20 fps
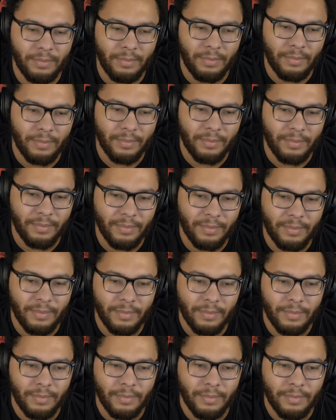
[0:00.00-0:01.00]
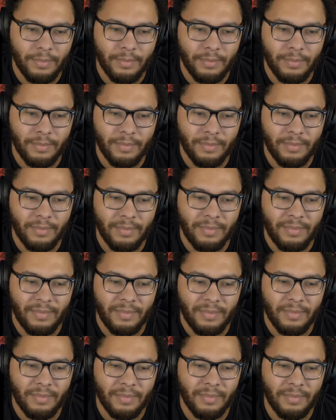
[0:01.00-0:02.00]

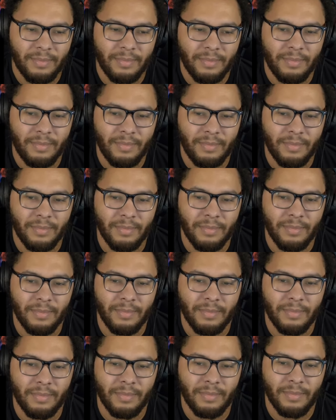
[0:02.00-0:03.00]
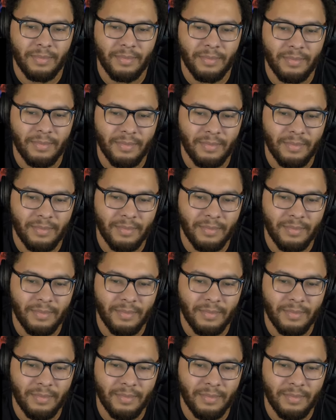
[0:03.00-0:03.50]
Nothing is said.